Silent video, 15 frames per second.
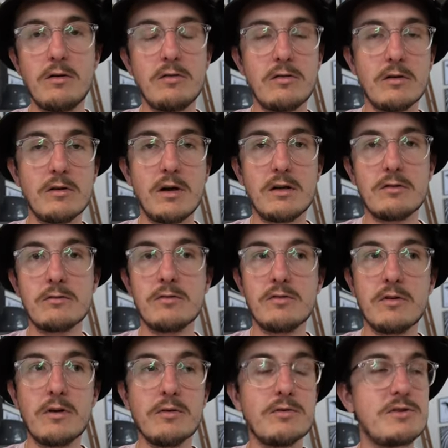So as a
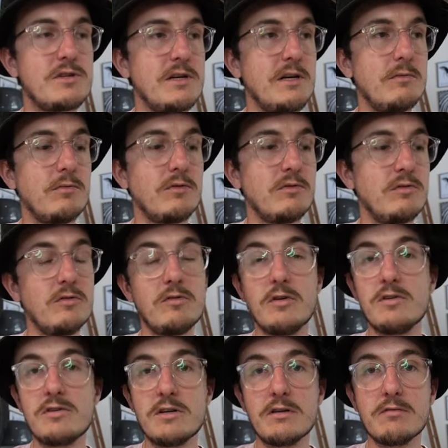result, she was
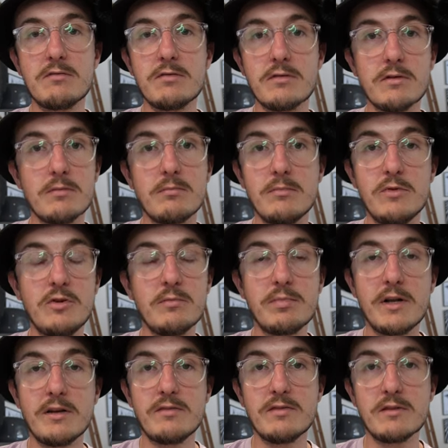searching for a new
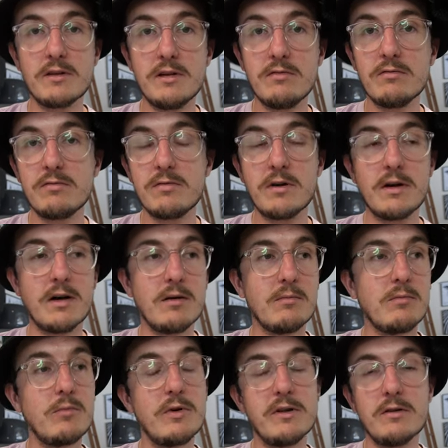place to live,
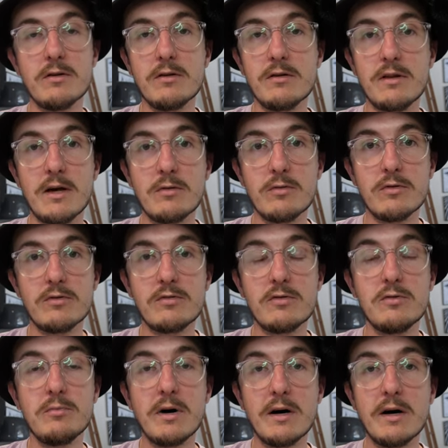whether that was
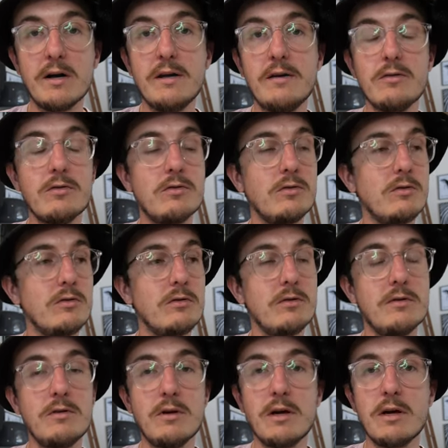to buy or
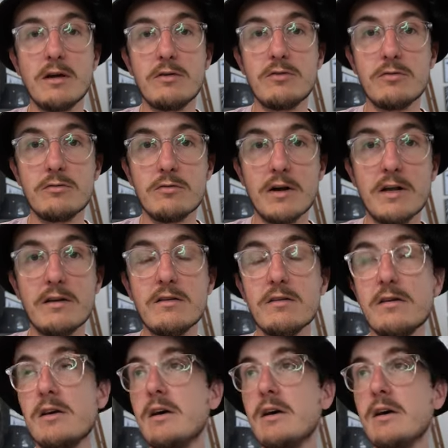to rent.